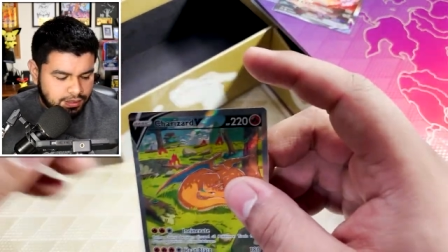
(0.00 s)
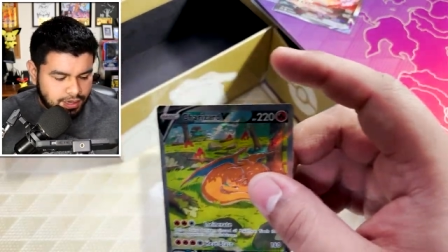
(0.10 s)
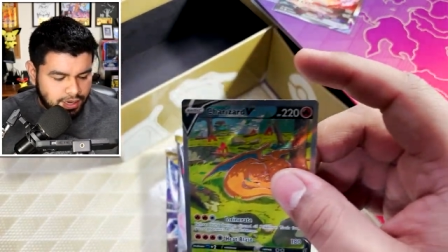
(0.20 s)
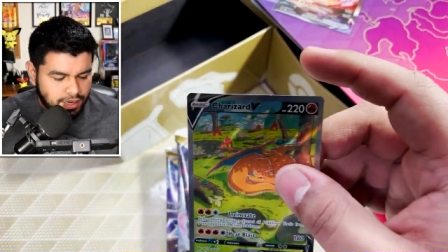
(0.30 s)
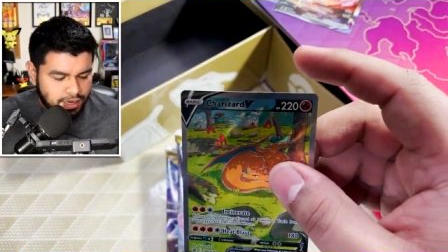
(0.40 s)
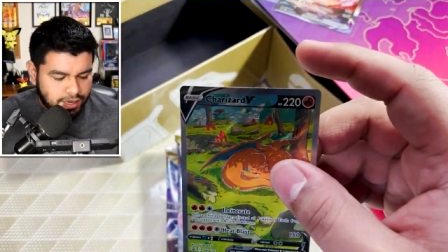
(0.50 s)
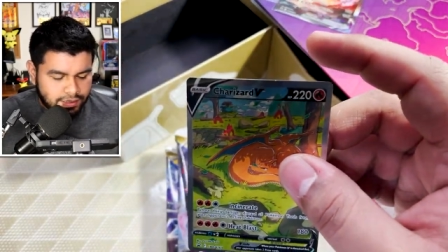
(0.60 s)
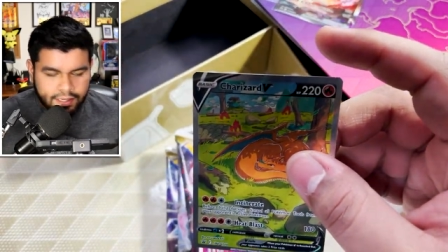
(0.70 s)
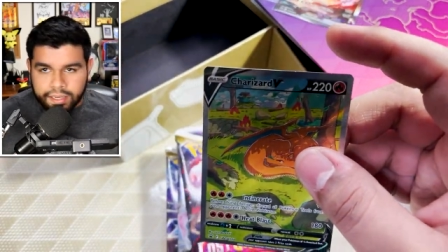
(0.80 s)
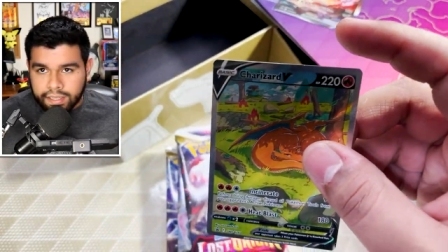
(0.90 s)
see
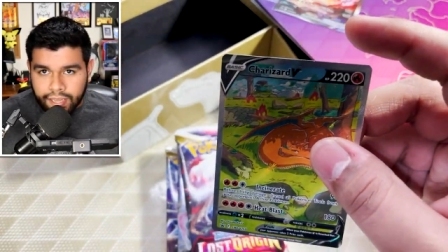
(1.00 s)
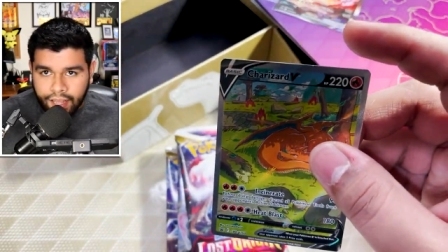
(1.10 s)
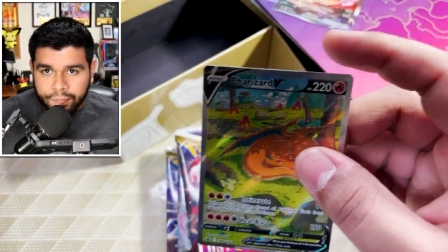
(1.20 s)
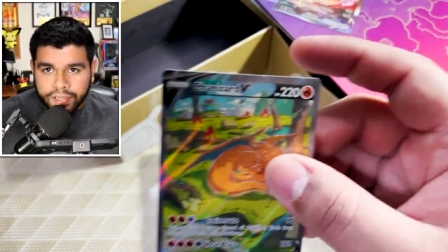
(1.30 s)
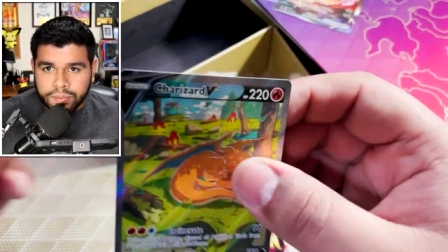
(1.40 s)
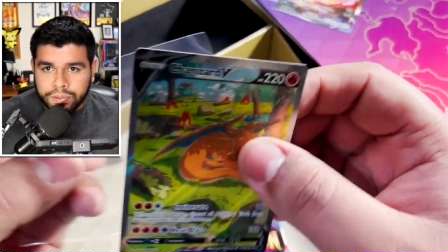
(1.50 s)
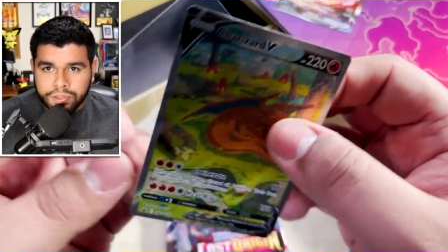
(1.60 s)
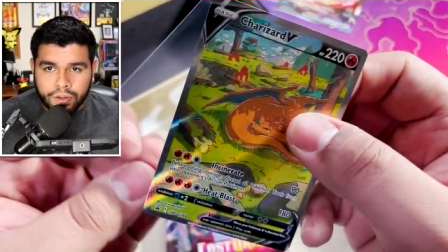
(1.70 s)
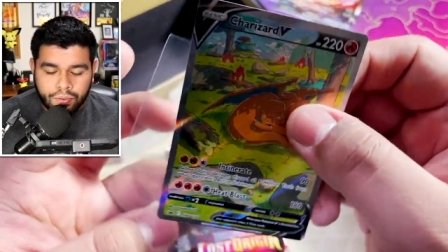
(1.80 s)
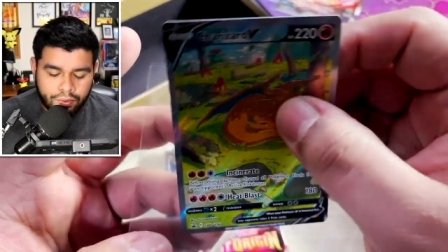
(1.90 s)
exactly how am I supposed
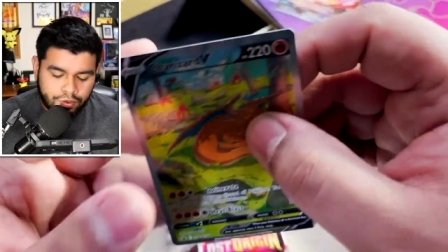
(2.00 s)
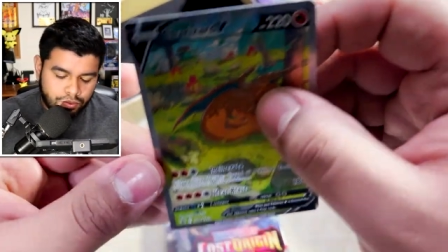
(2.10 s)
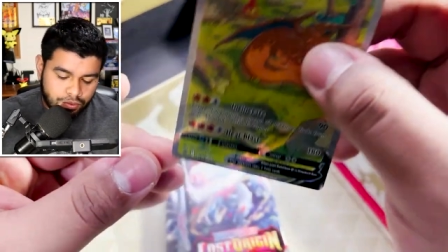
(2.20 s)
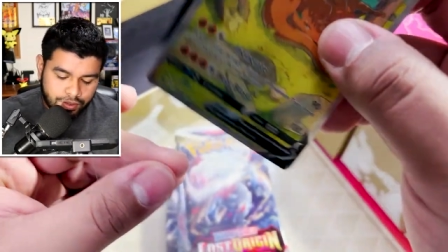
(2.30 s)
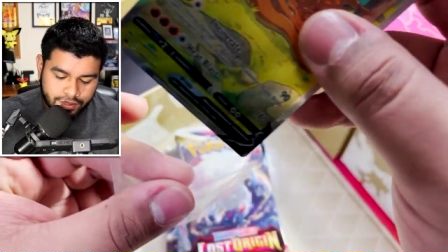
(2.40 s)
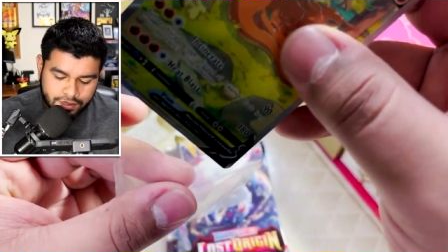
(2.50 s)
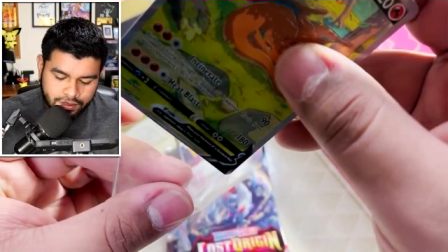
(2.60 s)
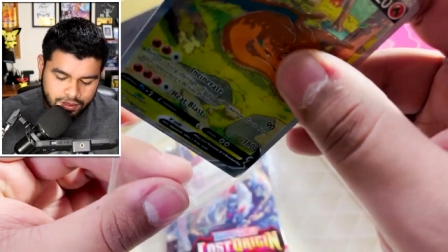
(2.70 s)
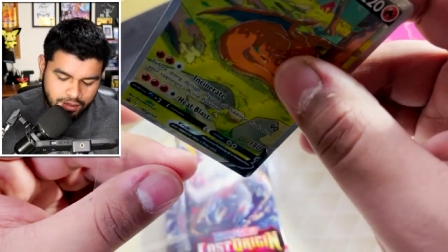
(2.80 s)
to go through this.